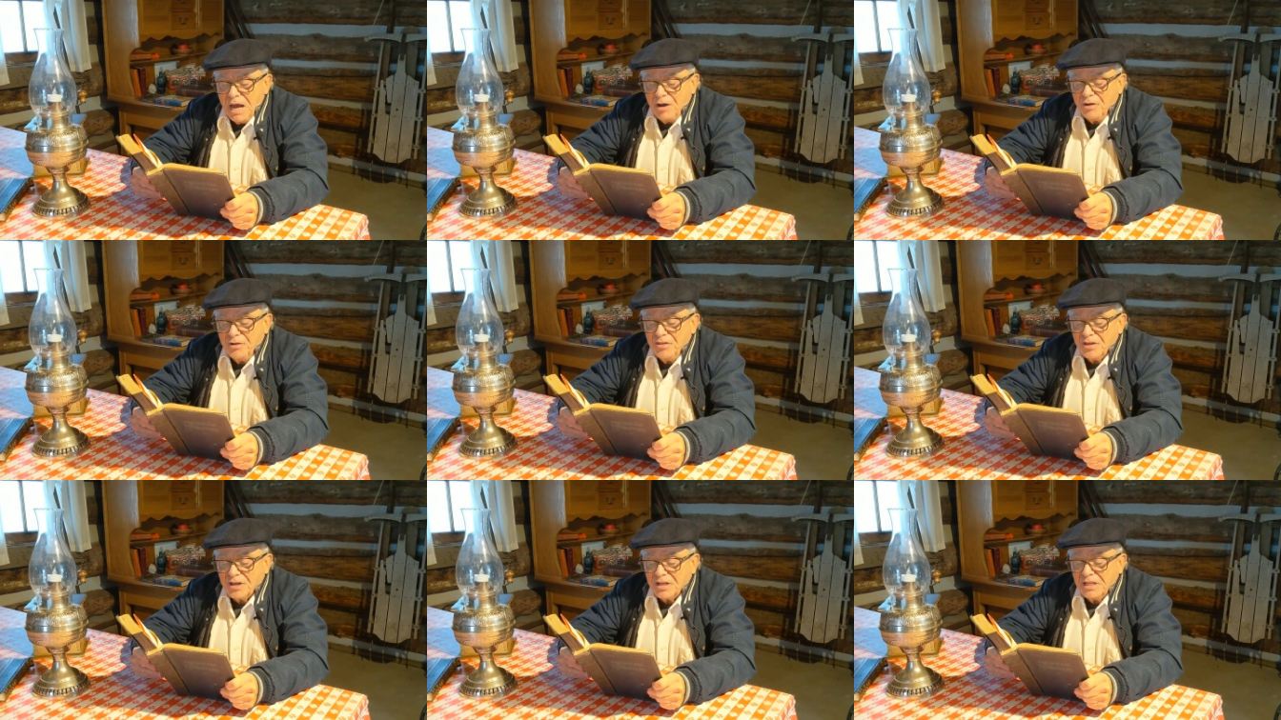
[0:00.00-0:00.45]

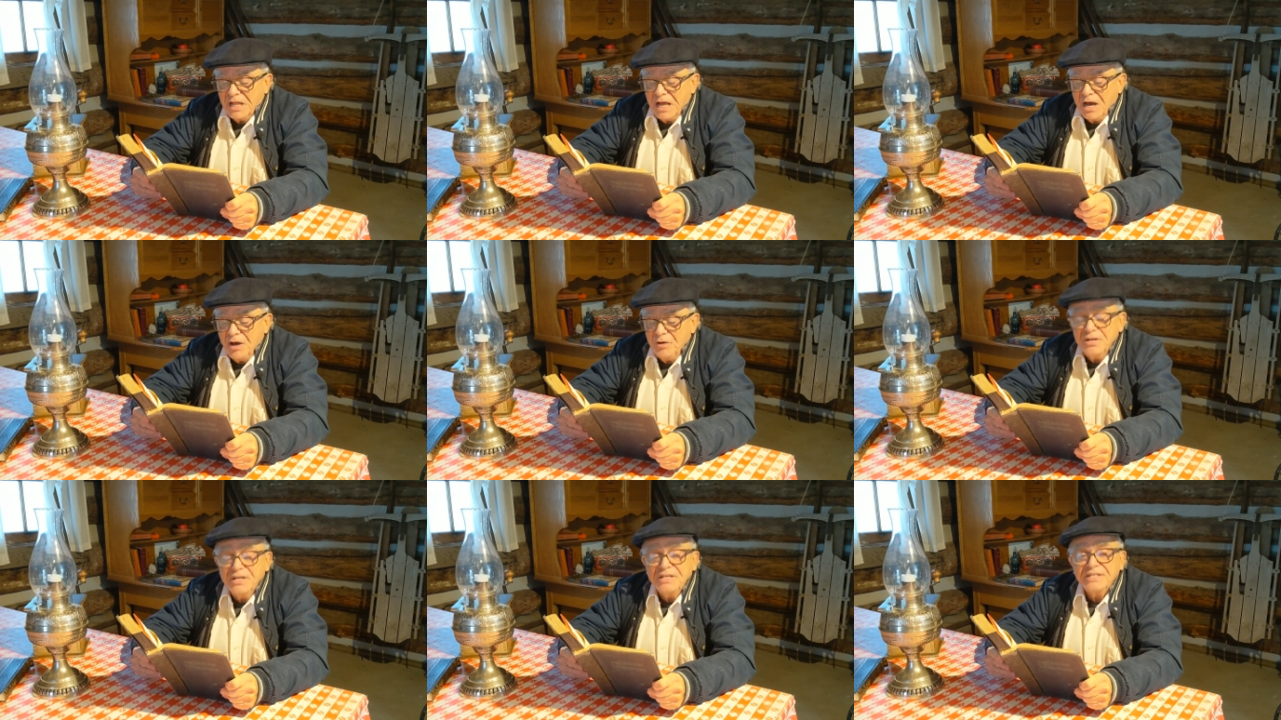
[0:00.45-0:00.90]
Out of the
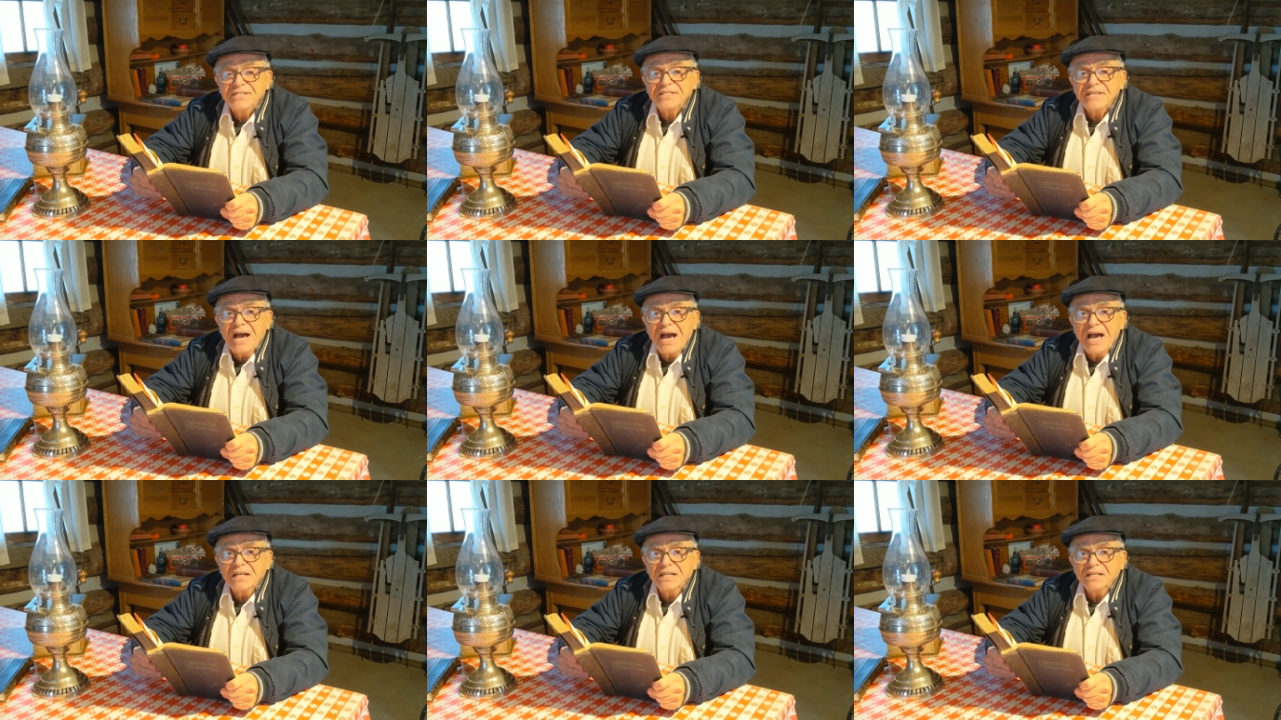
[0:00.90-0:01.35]
cloud, a
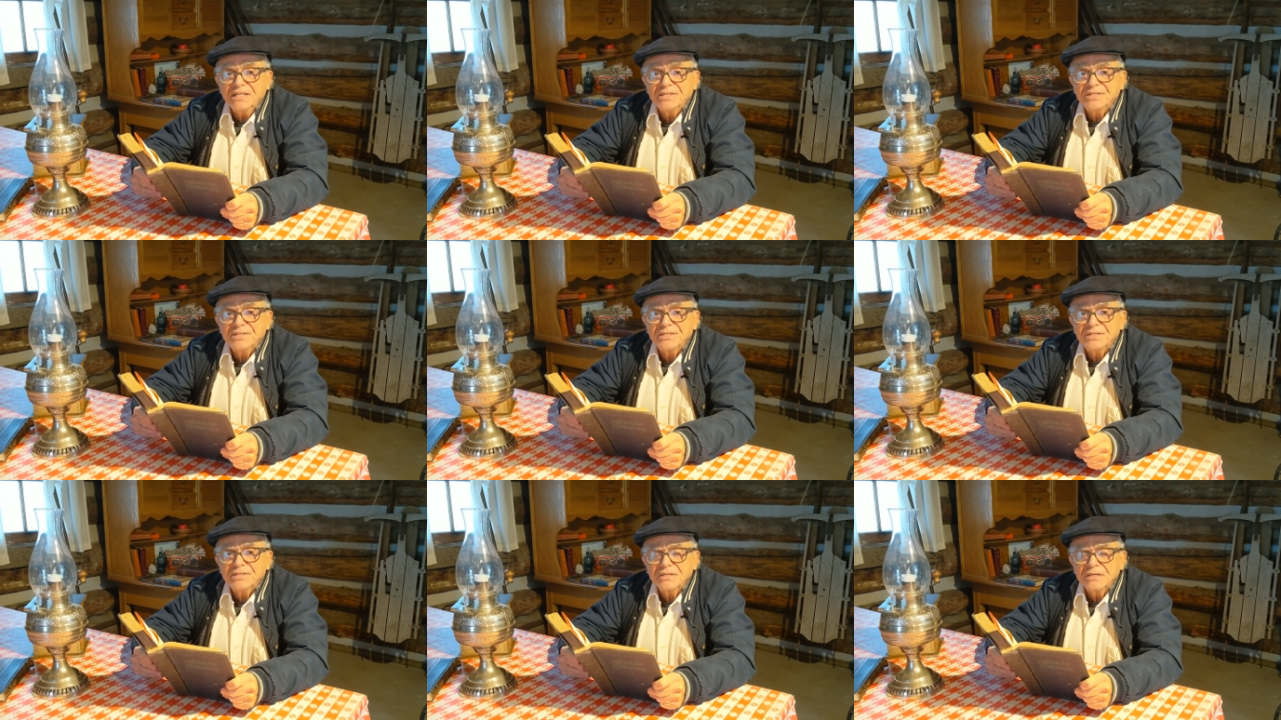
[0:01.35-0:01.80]

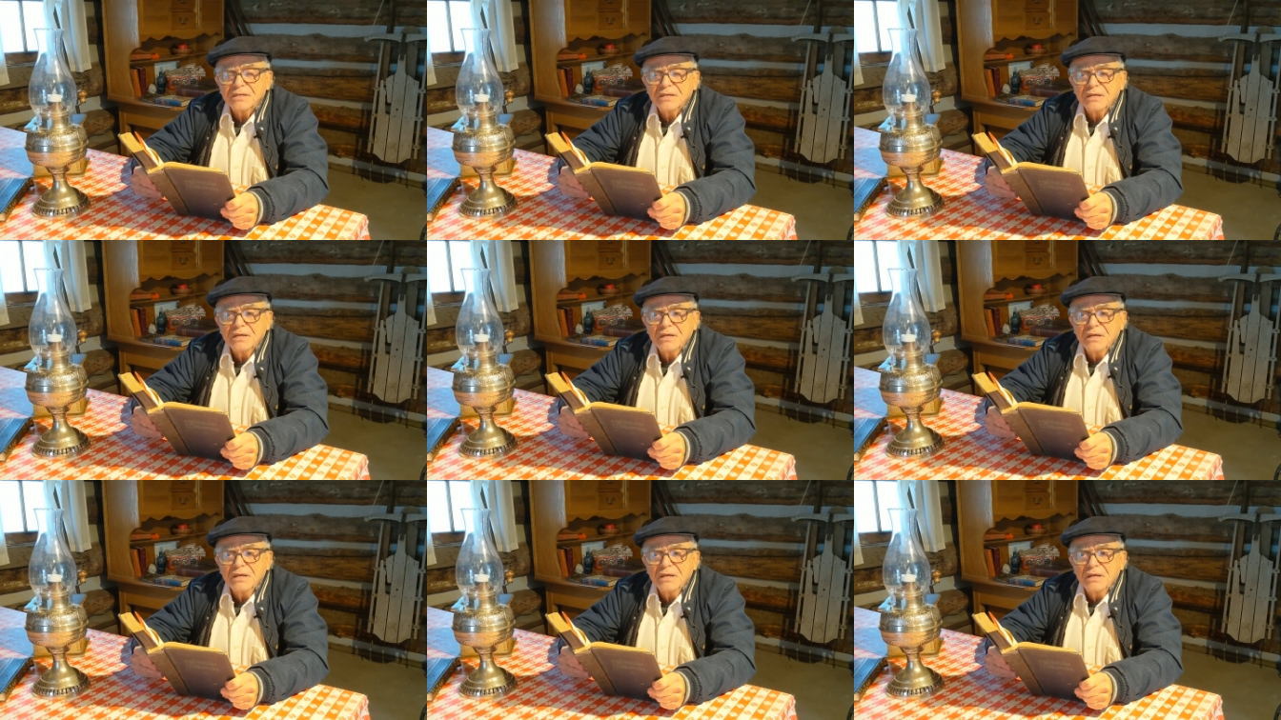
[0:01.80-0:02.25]
silence,
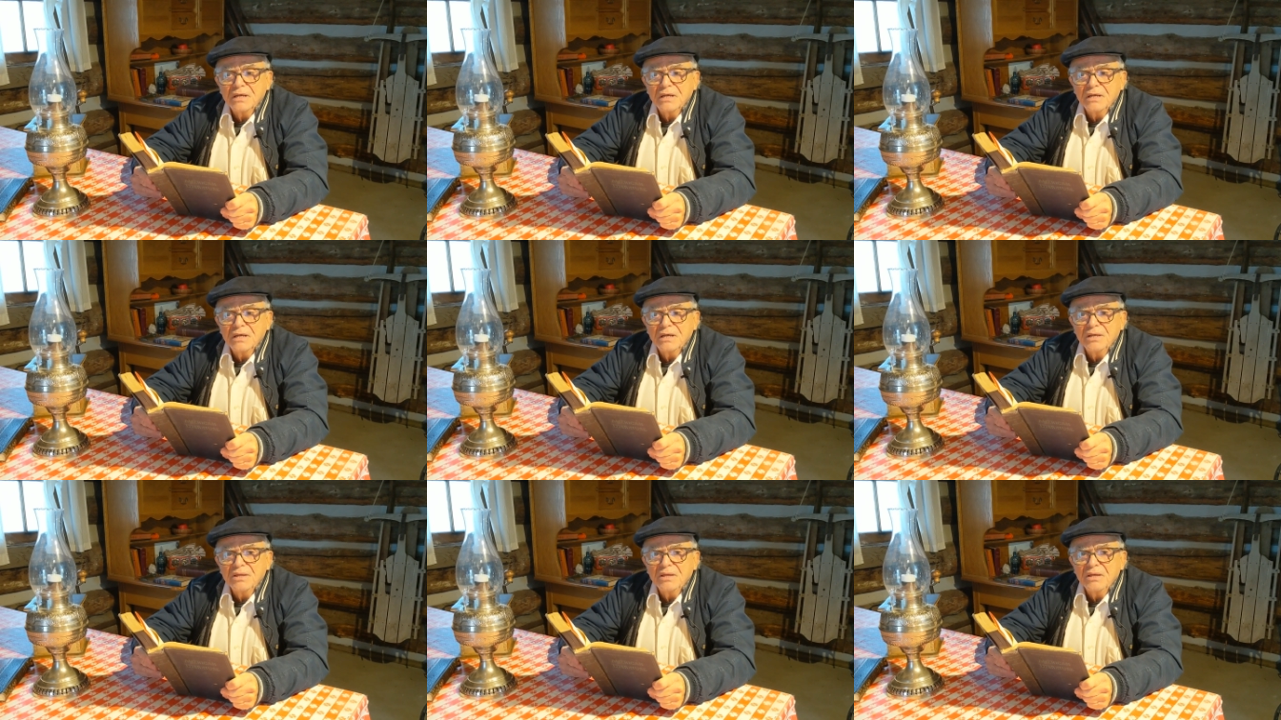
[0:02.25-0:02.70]

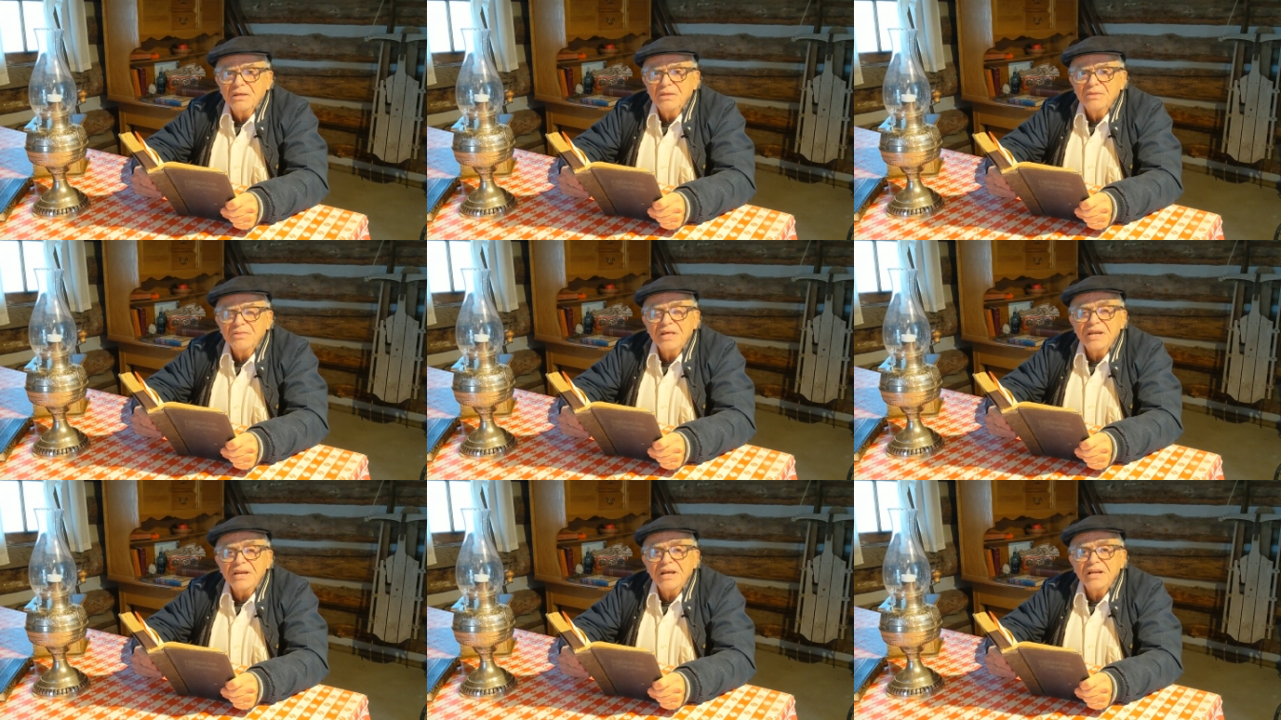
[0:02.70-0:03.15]

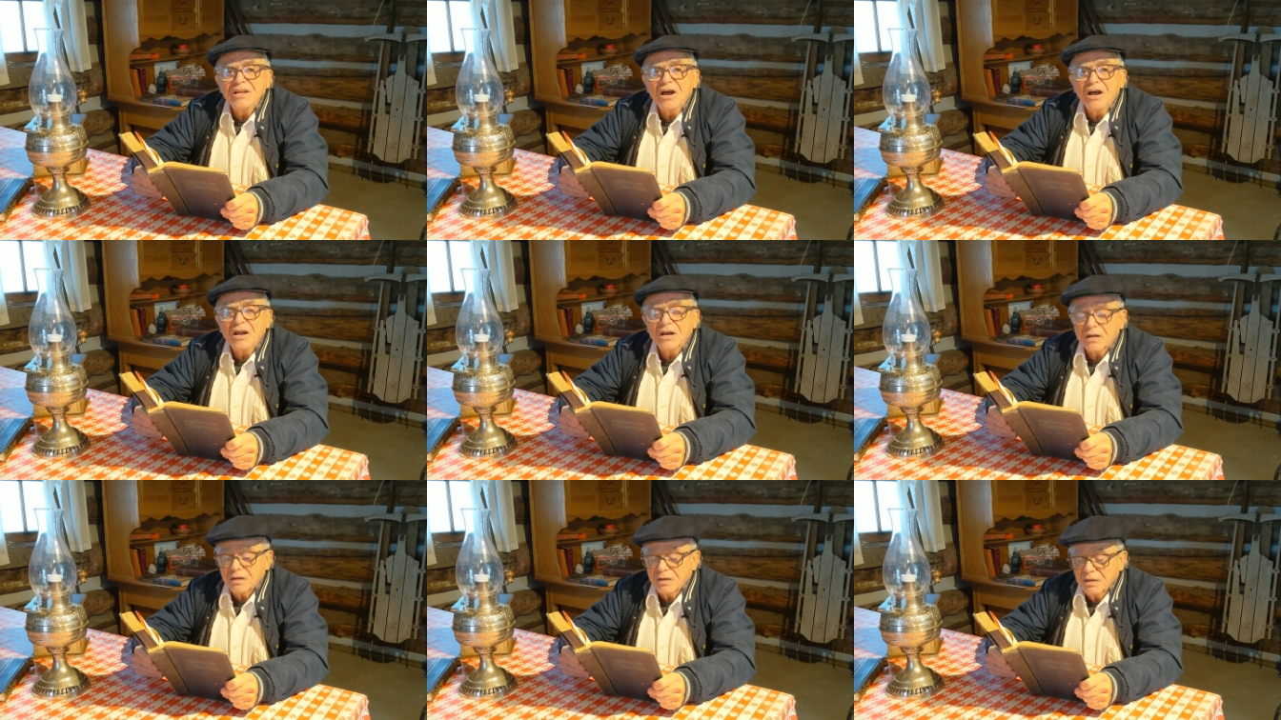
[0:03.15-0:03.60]
then a
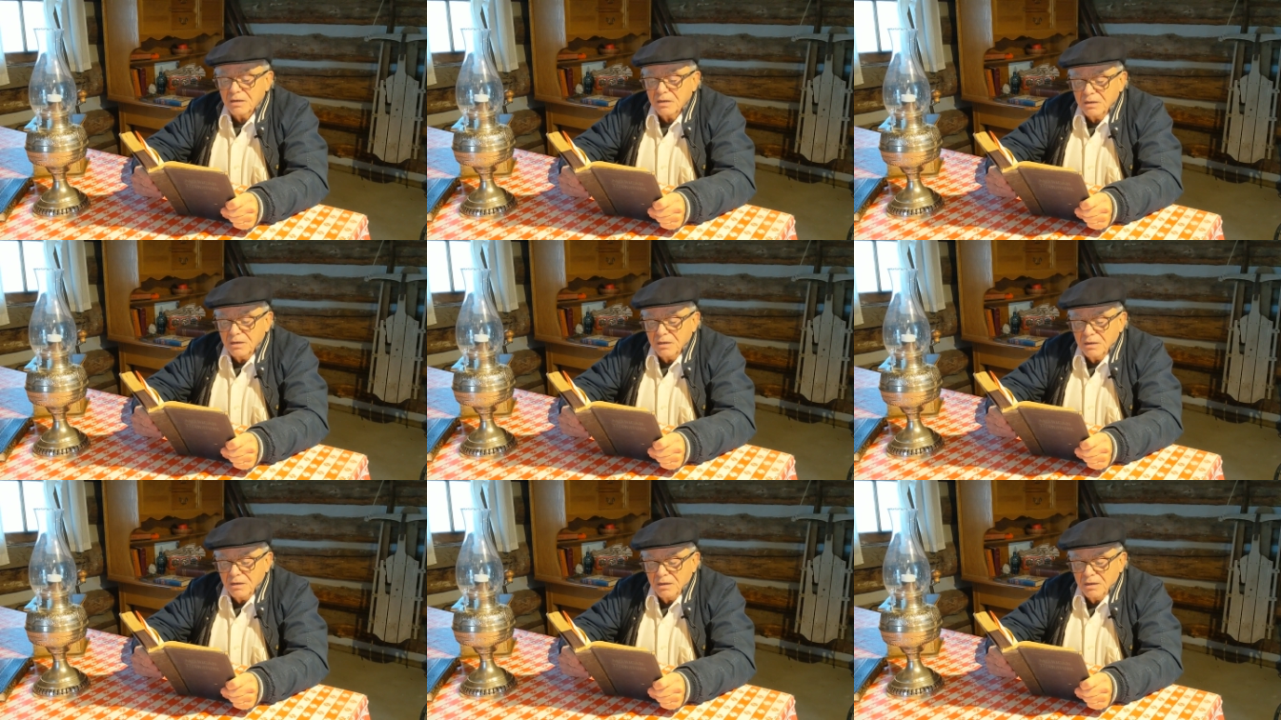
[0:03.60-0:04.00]
lark.